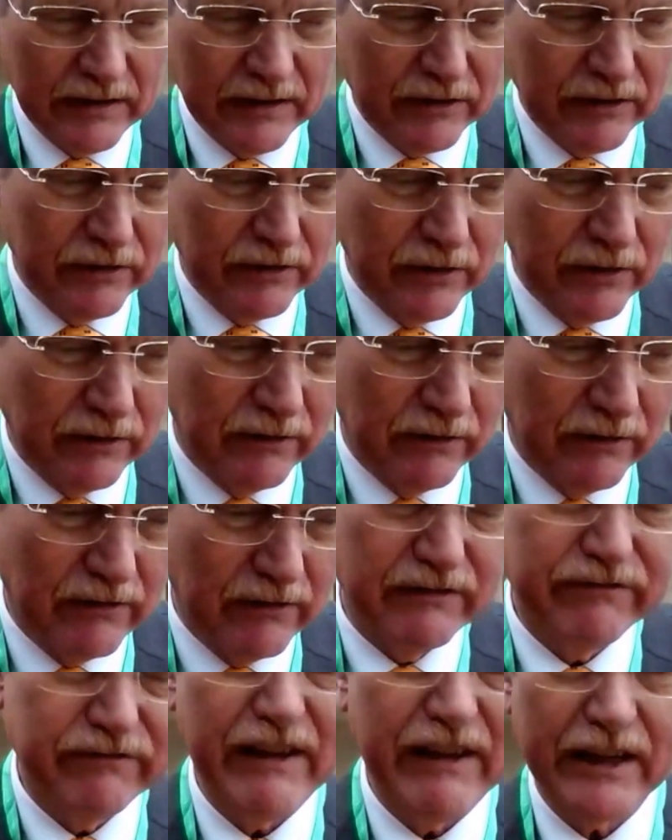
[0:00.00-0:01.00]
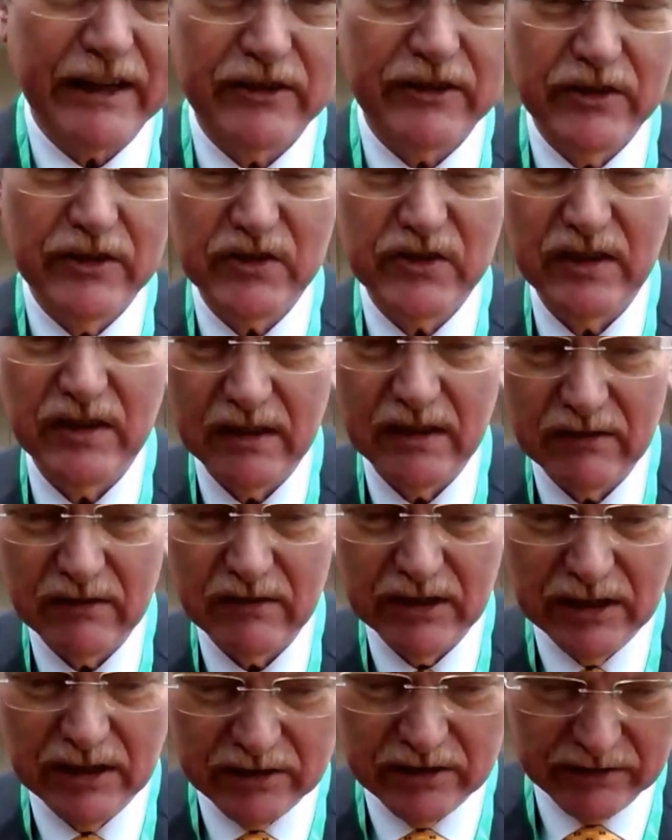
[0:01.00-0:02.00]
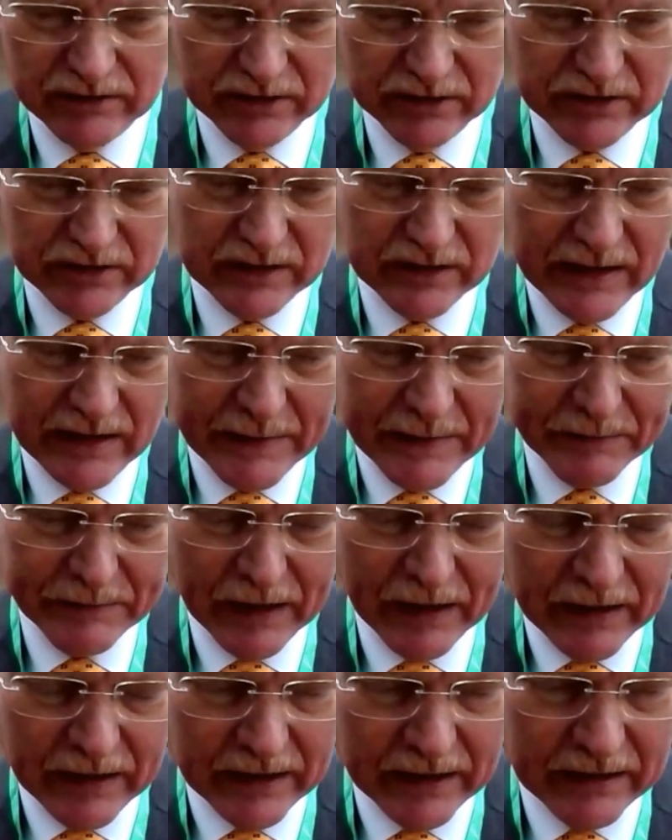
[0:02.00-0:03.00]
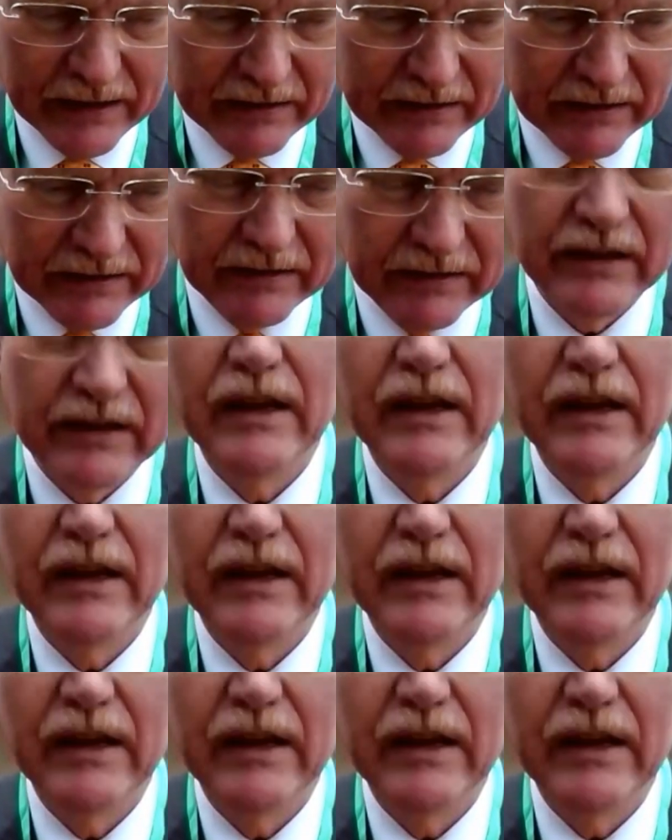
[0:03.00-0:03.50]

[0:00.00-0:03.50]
you know, the effect is that the interest in